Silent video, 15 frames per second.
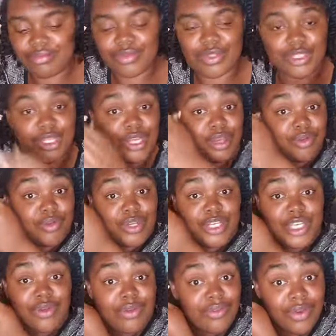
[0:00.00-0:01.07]
Look, when
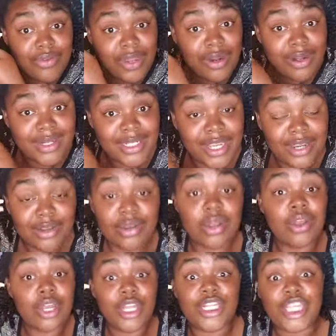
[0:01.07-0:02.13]
she revealed it on her channel,
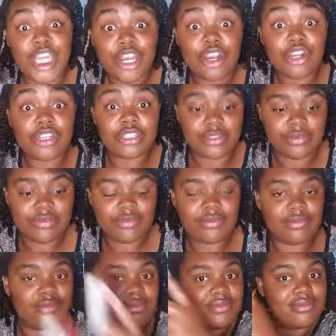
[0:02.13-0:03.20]
tears.
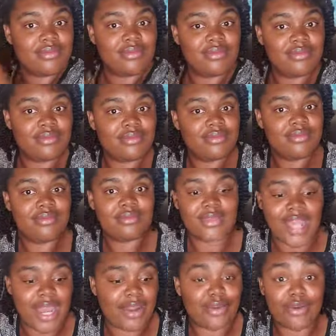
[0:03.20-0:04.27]

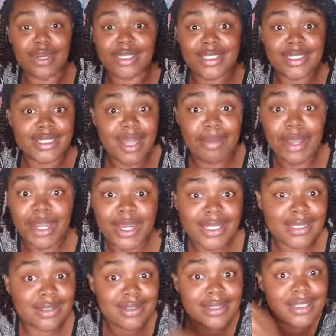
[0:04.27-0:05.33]
I don't know her, she's not my
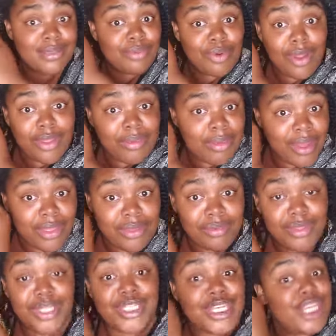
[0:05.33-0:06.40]
cousin, sister, brother, mother,
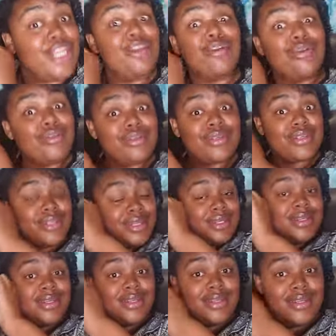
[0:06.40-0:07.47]
but tears.
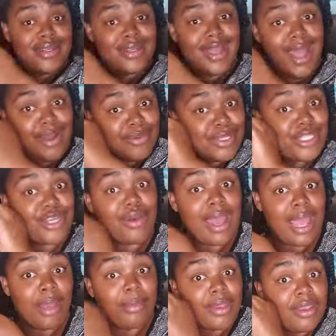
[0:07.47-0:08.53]
I was so
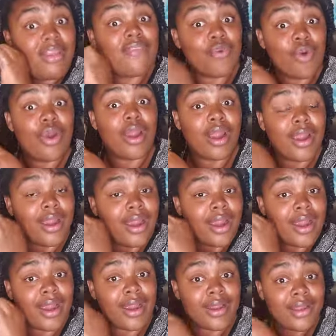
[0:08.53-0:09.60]
happy for
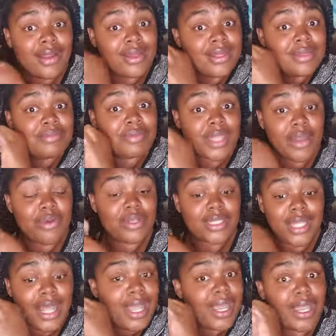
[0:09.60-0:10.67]
her. It was
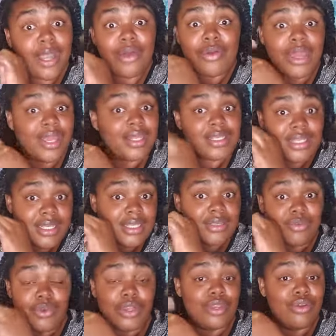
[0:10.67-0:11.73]
like, okay, sis,
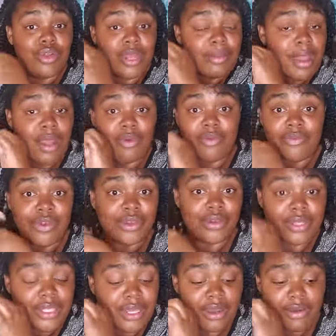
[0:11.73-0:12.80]
when are you gonna buy one for
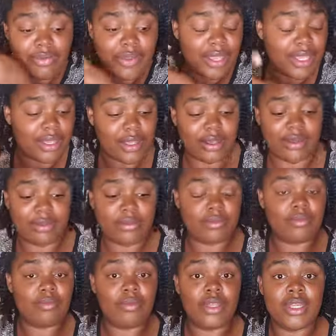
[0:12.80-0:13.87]
yourself? And
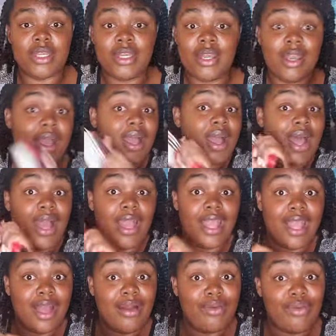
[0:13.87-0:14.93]
I
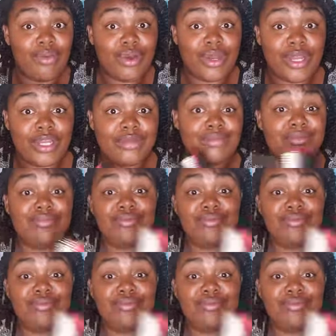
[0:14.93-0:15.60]
got one.